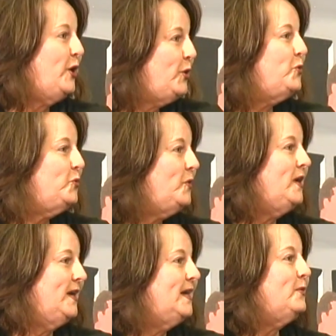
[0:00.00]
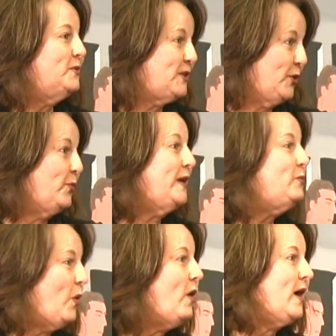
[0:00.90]
who was going to read
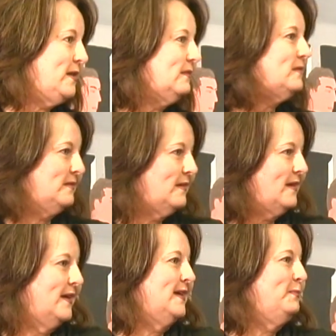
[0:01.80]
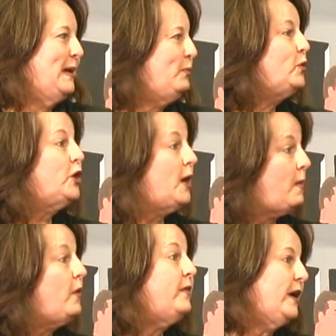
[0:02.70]
what. And people would come
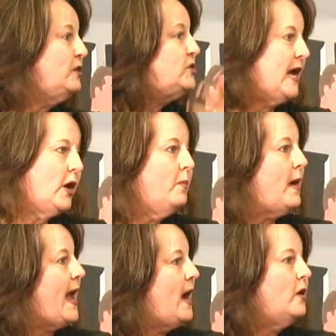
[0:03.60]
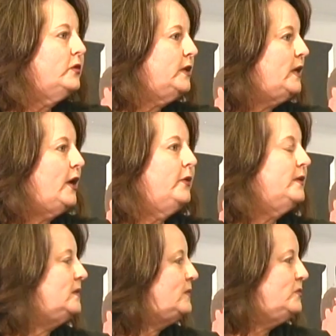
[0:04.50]
on there and check them out, you know,
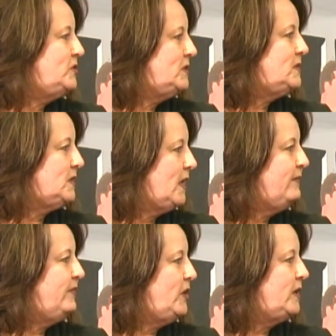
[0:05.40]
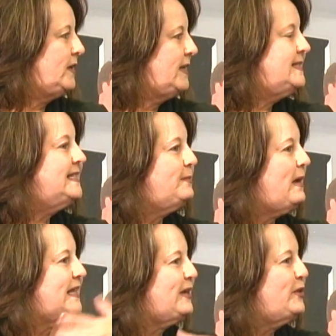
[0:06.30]
and it was just a lot of fun. I'd sit
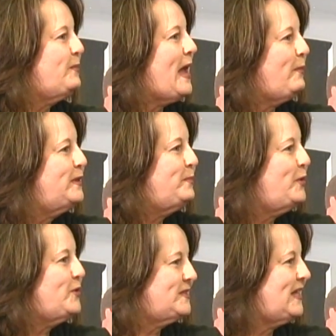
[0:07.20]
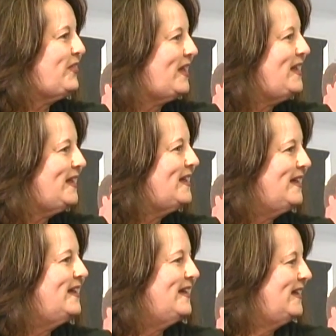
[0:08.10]
back there in the back with the books, I
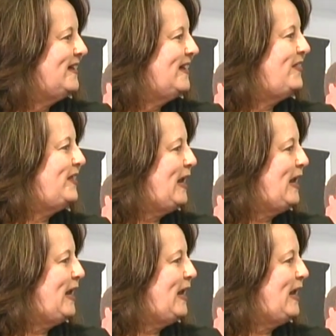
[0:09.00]
think. And then I